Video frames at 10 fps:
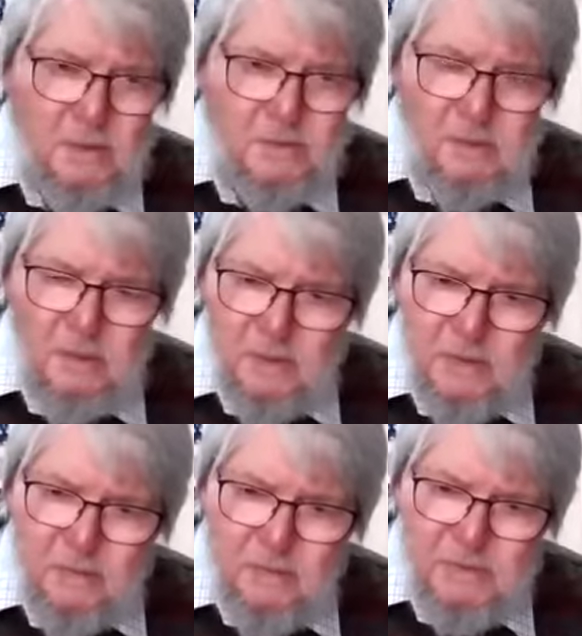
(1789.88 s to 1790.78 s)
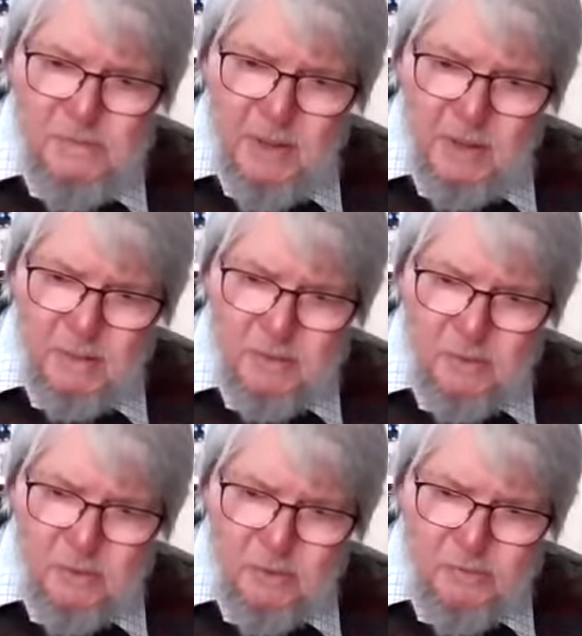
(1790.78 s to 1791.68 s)
think so, not in respect to
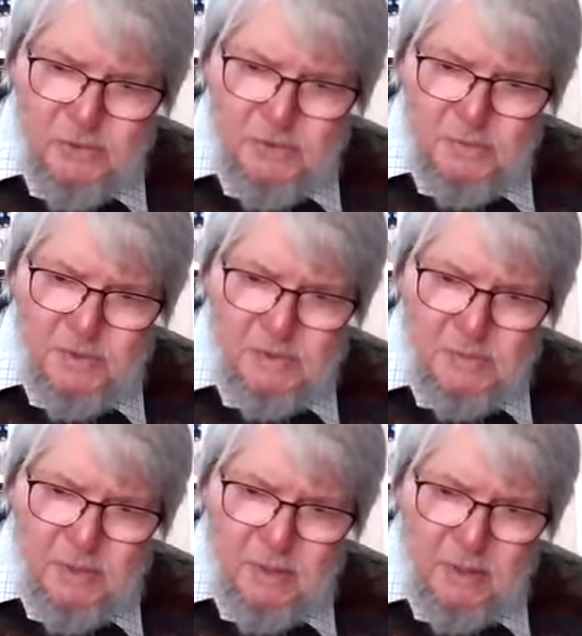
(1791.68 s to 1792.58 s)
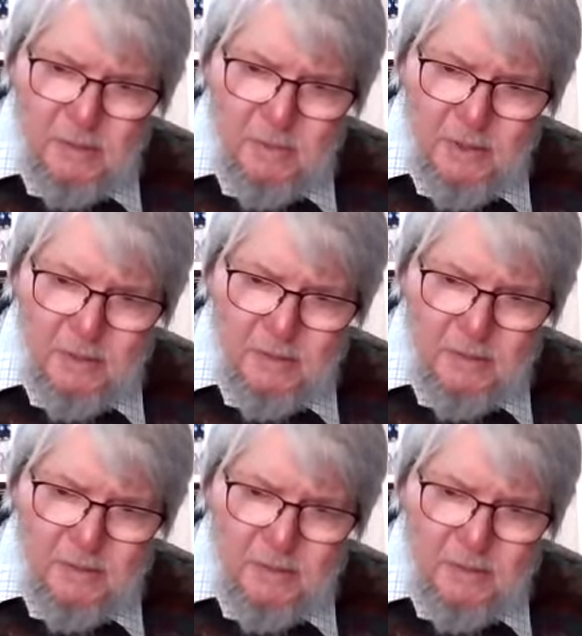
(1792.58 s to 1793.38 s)
what you've just been speaking about.